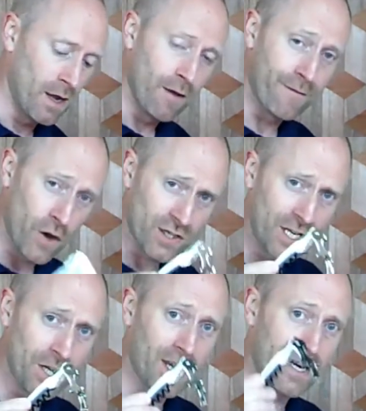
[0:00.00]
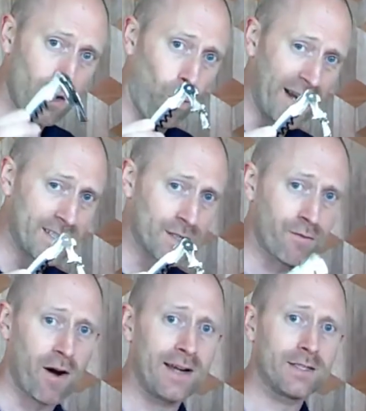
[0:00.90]
Firstly, you're going to need a waiter's
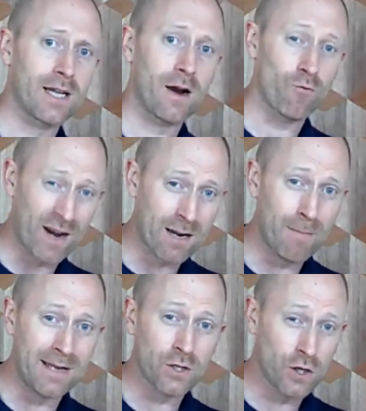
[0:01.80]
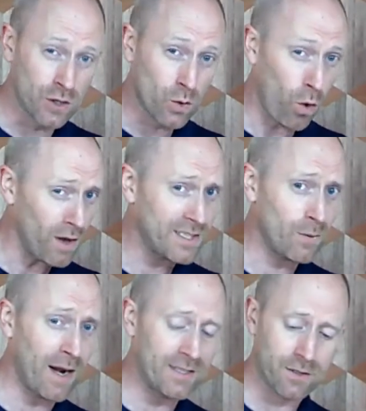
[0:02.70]
friend, and I recommend a good quality
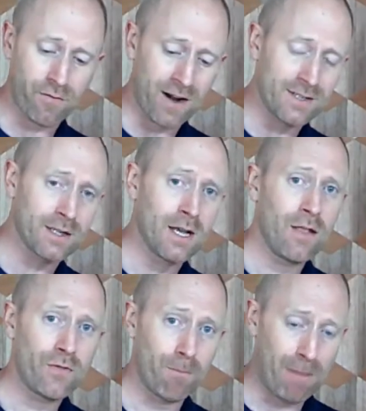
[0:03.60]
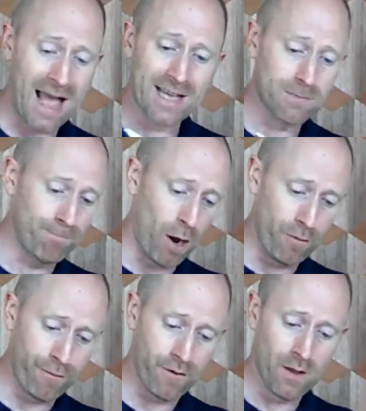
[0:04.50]
waiter's friend that has
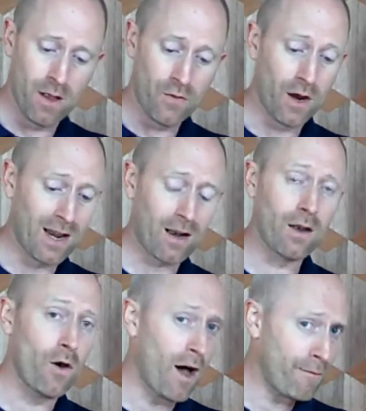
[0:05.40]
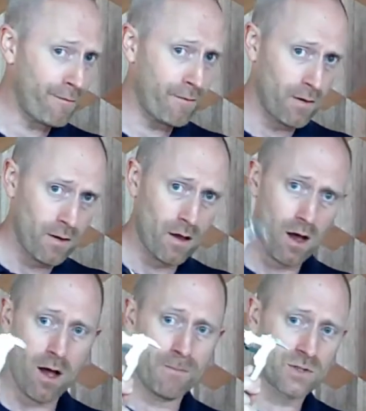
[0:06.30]
both the little knife
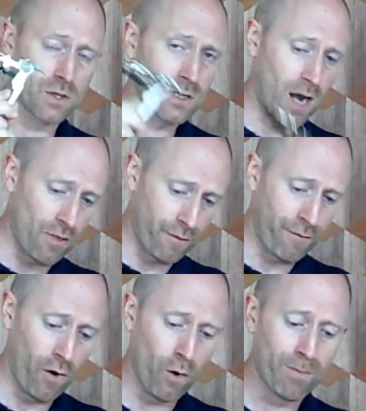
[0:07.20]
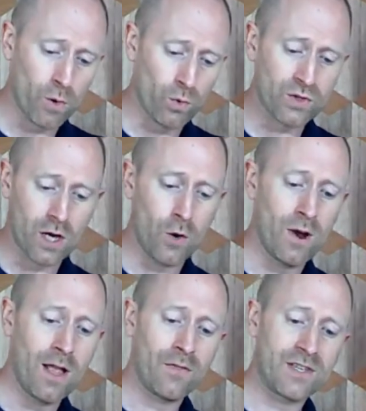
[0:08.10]
to cut the foil, but also
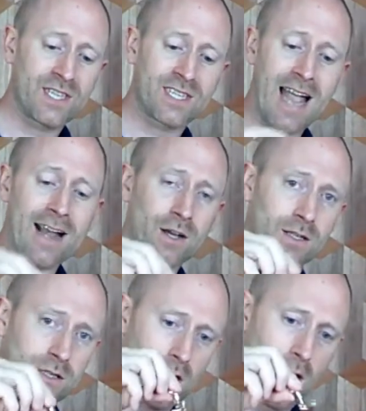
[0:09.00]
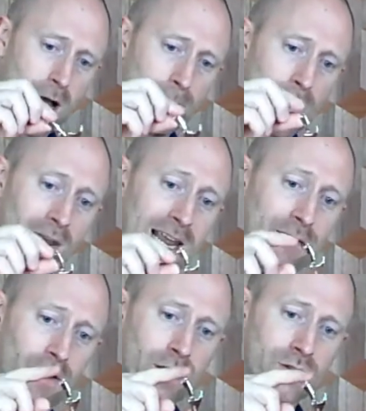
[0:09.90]
the staggered lever.
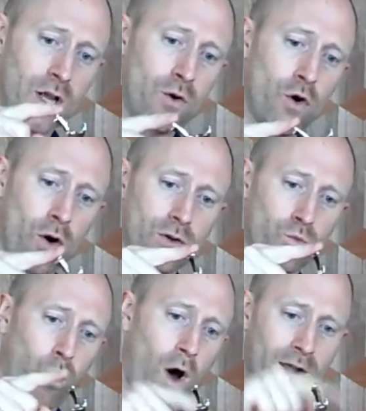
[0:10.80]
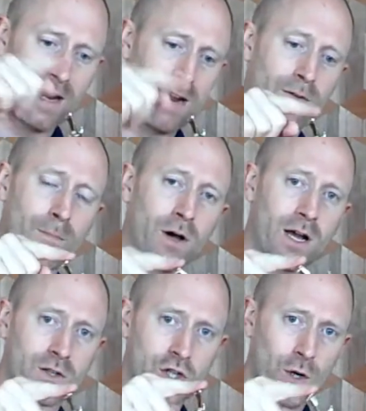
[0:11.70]
So not one lever,
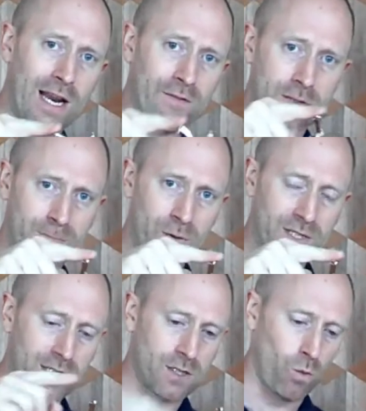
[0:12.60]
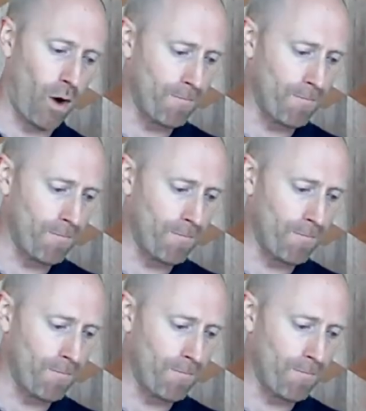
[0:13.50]
but two levers built into one.